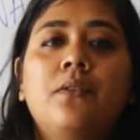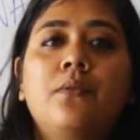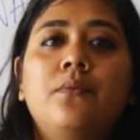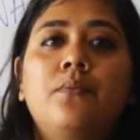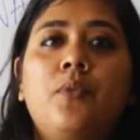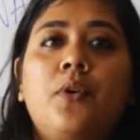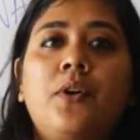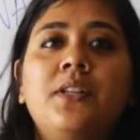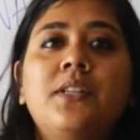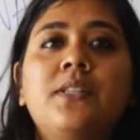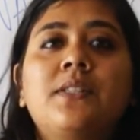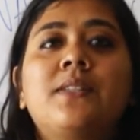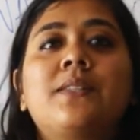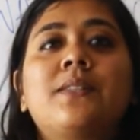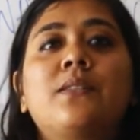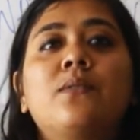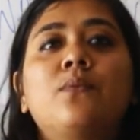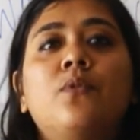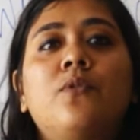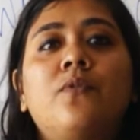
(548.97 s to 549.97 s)
body
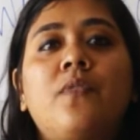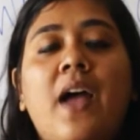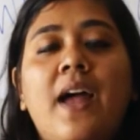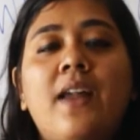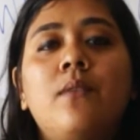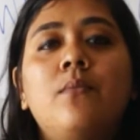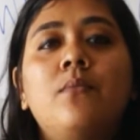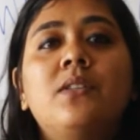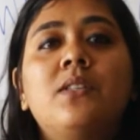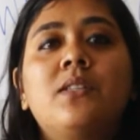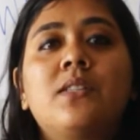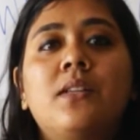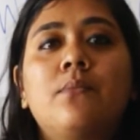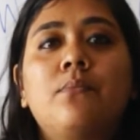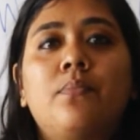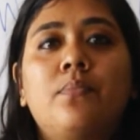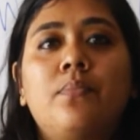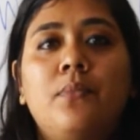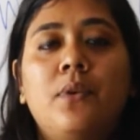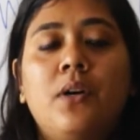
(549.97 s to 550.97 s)
system of animals
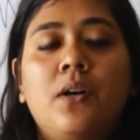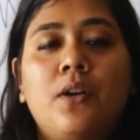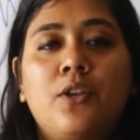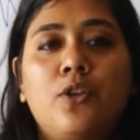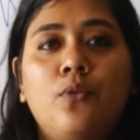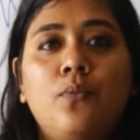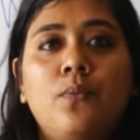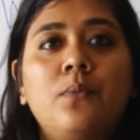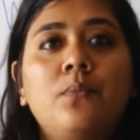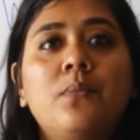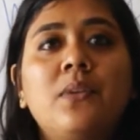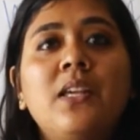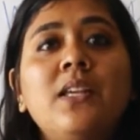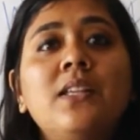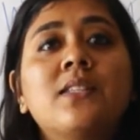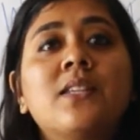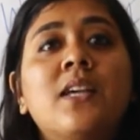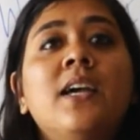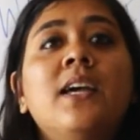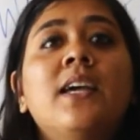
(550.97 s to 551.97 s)
and human
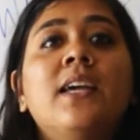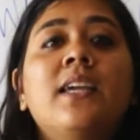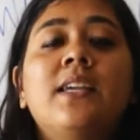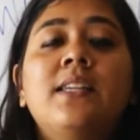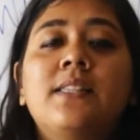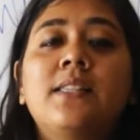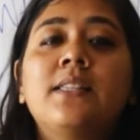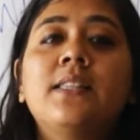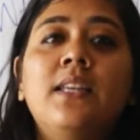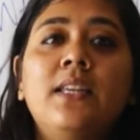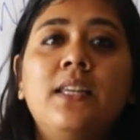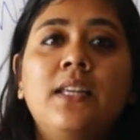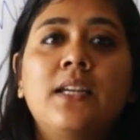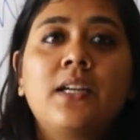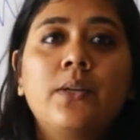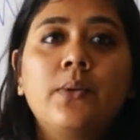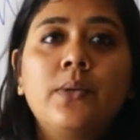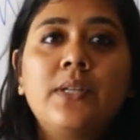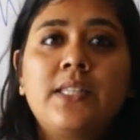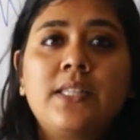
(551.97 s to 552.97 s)
beings is in the
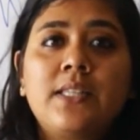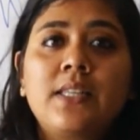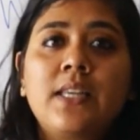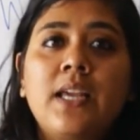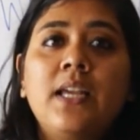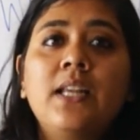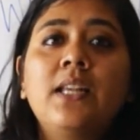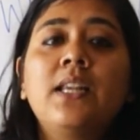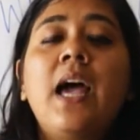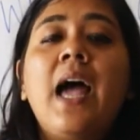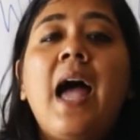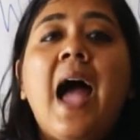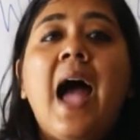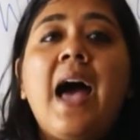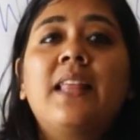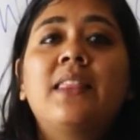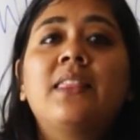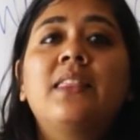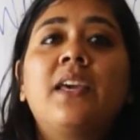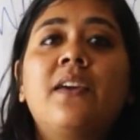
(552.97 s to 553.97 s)
liquid state,
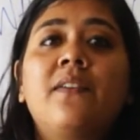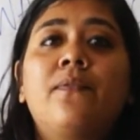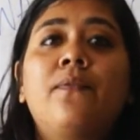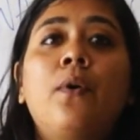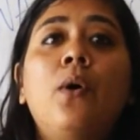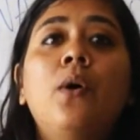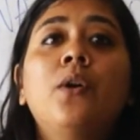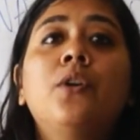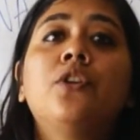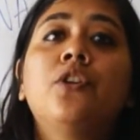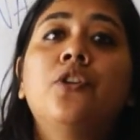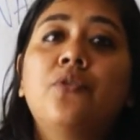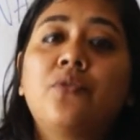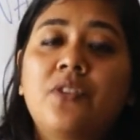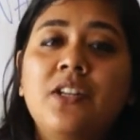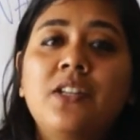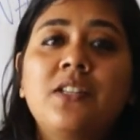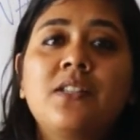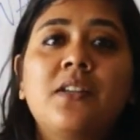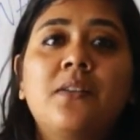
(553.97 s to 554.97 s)
and therefore
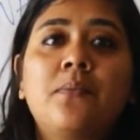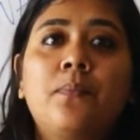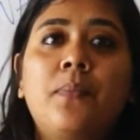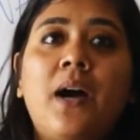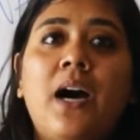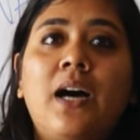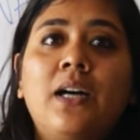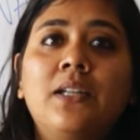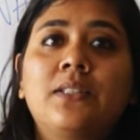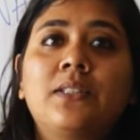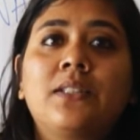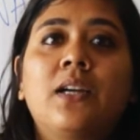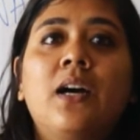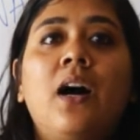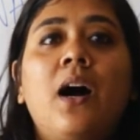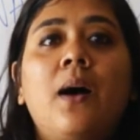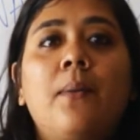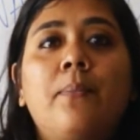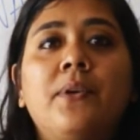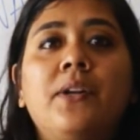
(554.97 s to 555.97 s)
nutrients are passed
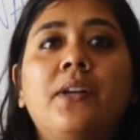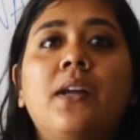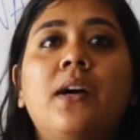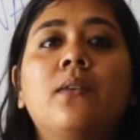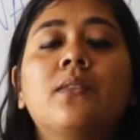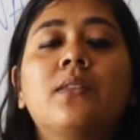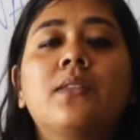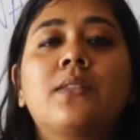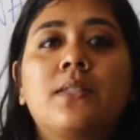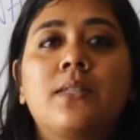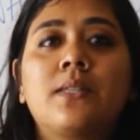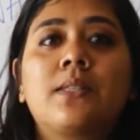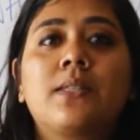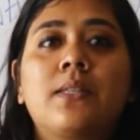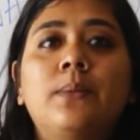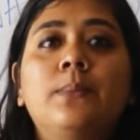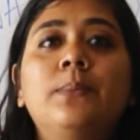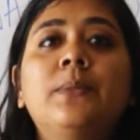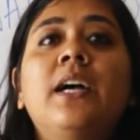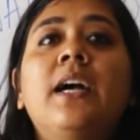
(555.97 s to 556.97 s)
up and down the
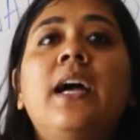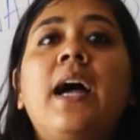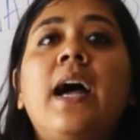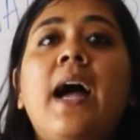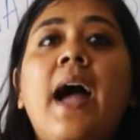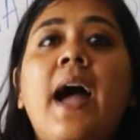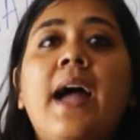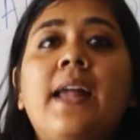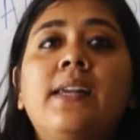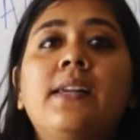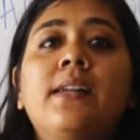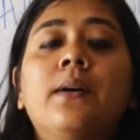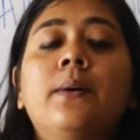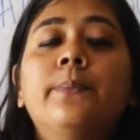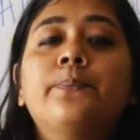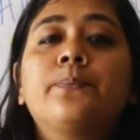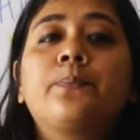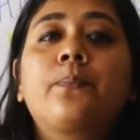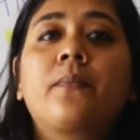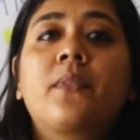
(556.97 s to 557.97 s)
system, and
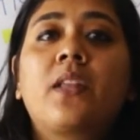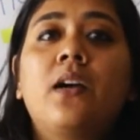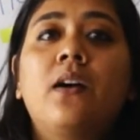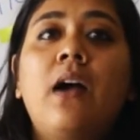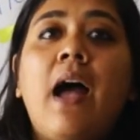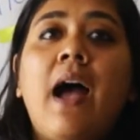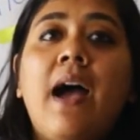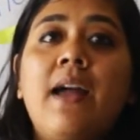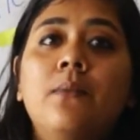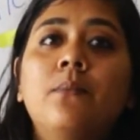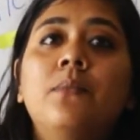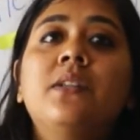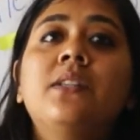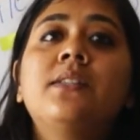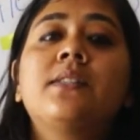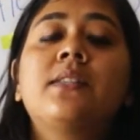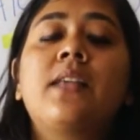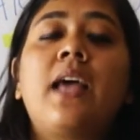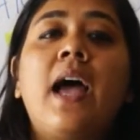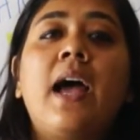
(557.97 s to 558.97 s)

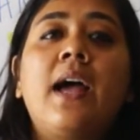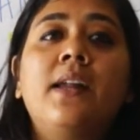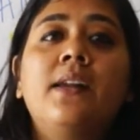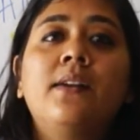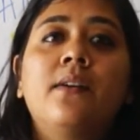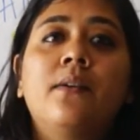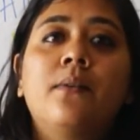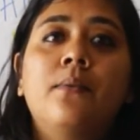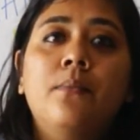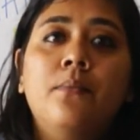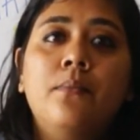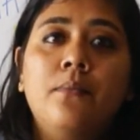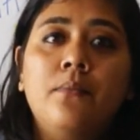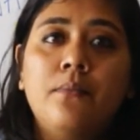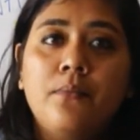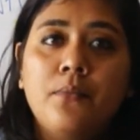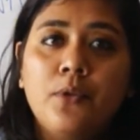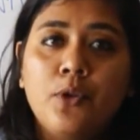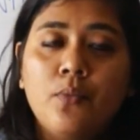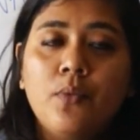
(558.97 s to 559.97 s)
animals and
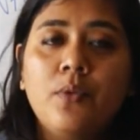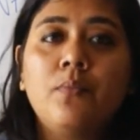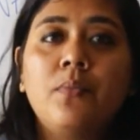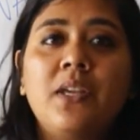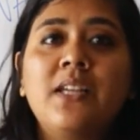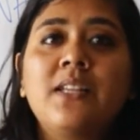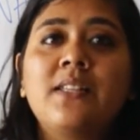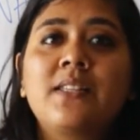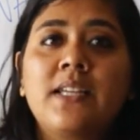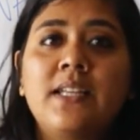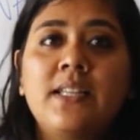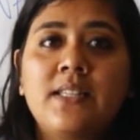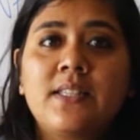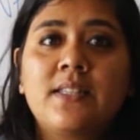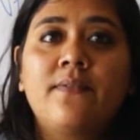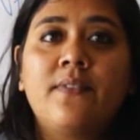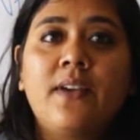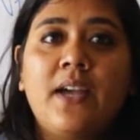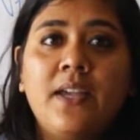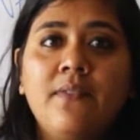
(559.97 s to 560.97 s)
human beings can
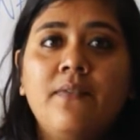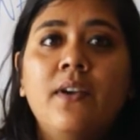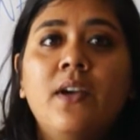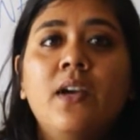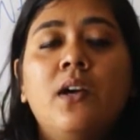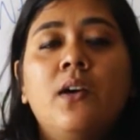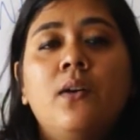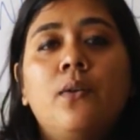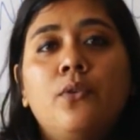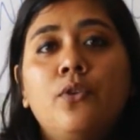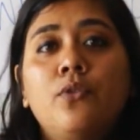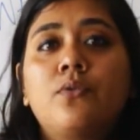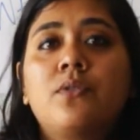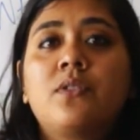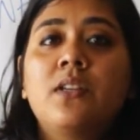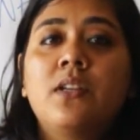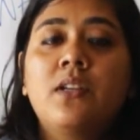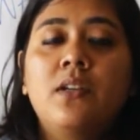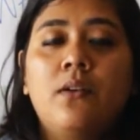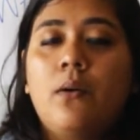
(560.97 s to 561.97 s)
survive
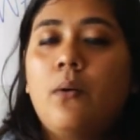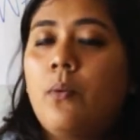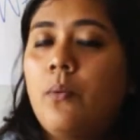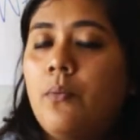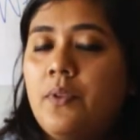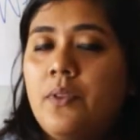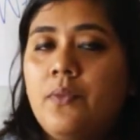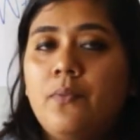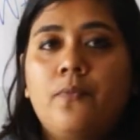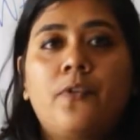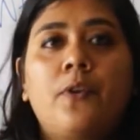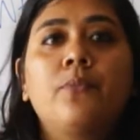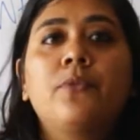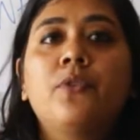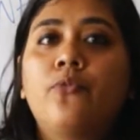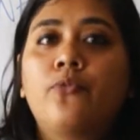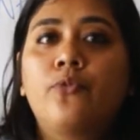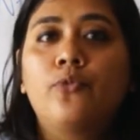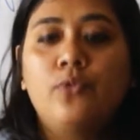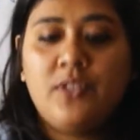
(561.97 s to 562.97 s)
from the
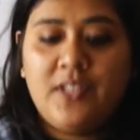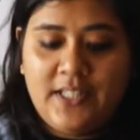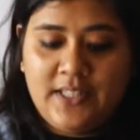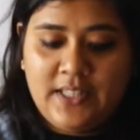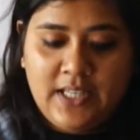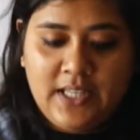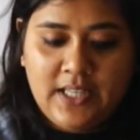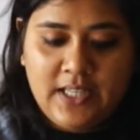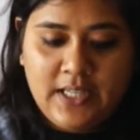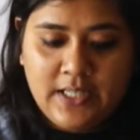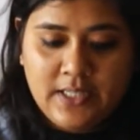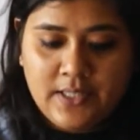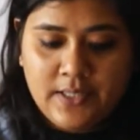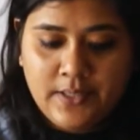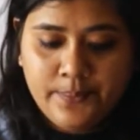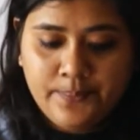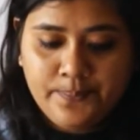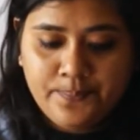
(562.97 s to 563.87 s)
food that they eat.